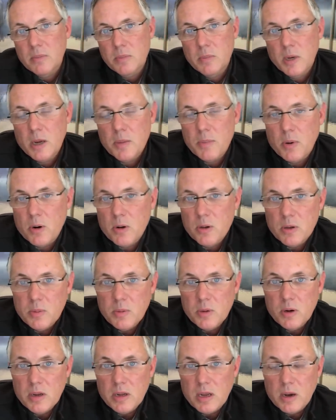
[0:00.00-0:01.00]
Become part of the
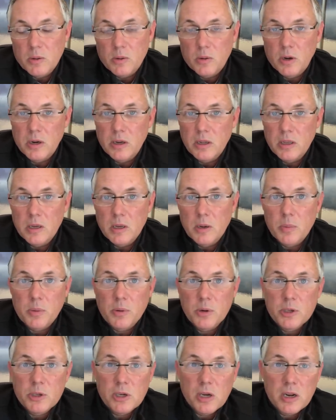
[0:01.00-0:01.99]
community. I would greatly
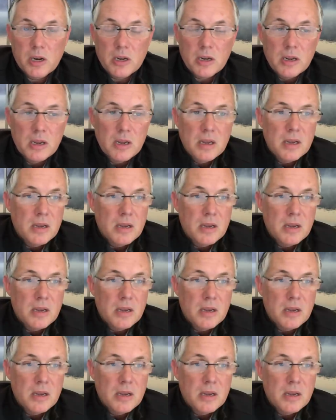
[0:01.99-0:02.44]
appreciate it.